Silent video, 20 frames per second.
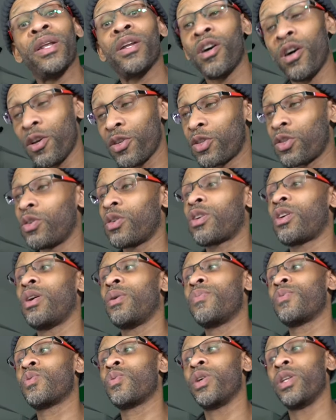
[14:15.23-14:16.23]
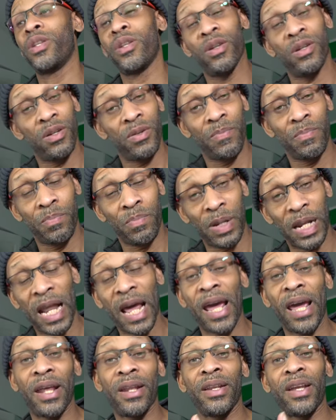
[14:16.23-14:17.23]
eight also comes with the
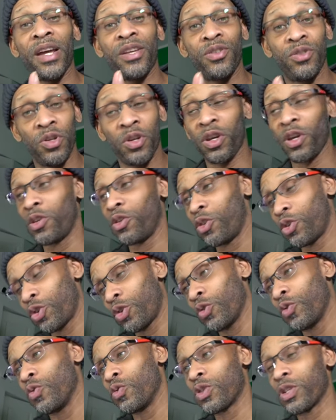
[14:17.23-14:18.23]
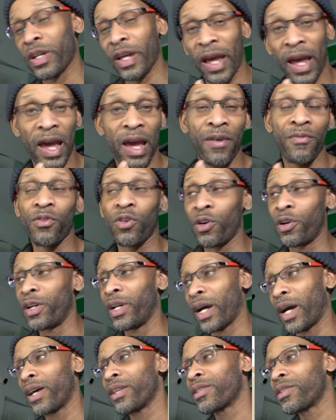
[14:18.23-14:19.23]
plan that you can choose to have or
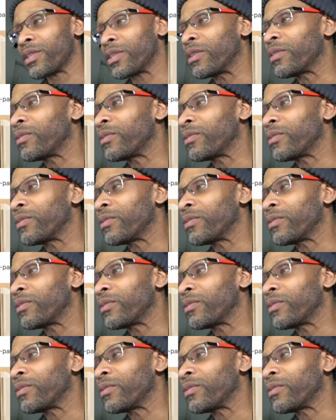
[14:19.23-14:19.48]
not.